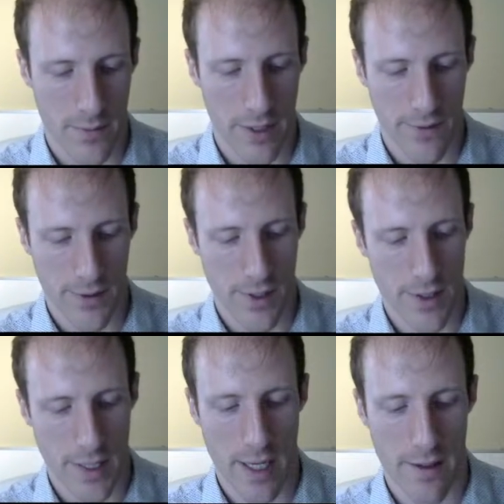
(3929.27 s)
breadth first
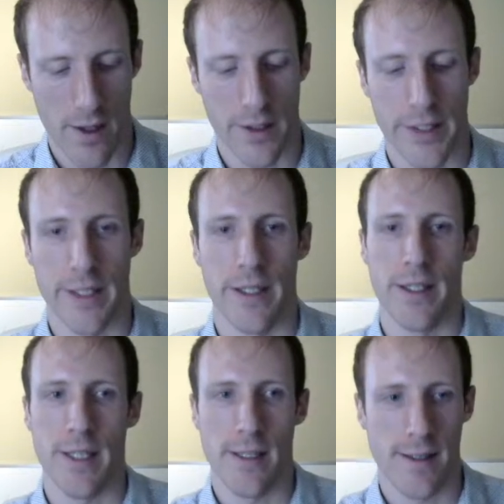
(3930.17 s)
search, again, on the
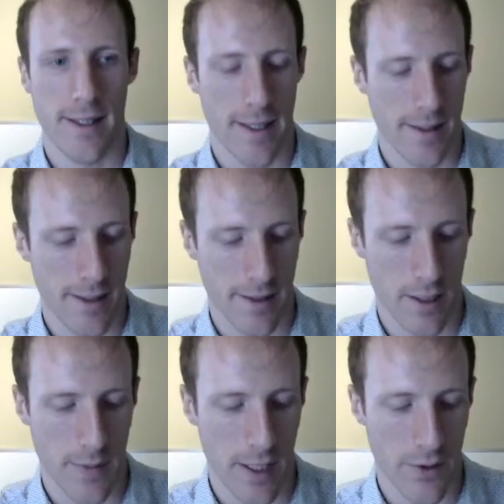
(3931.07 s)
adjacency list is
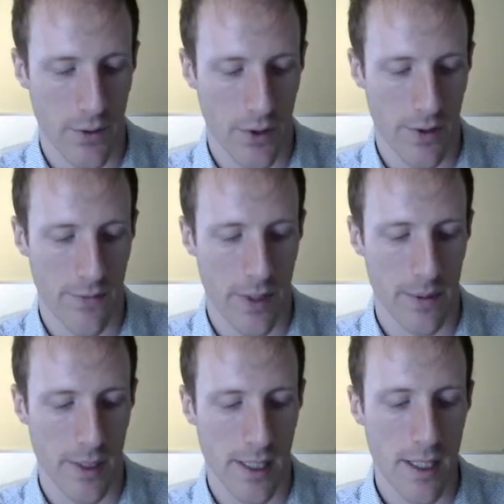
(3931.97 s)
going to be on the order of B
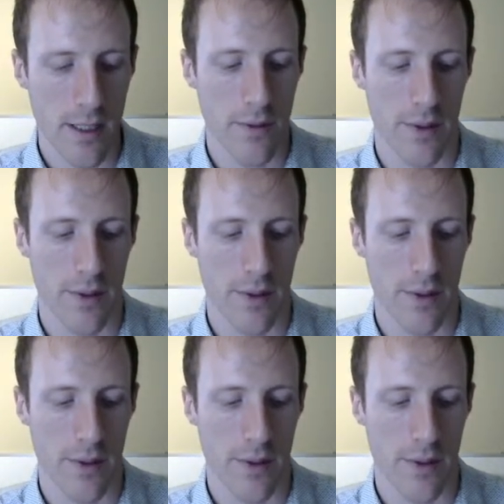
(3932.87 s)
plus E,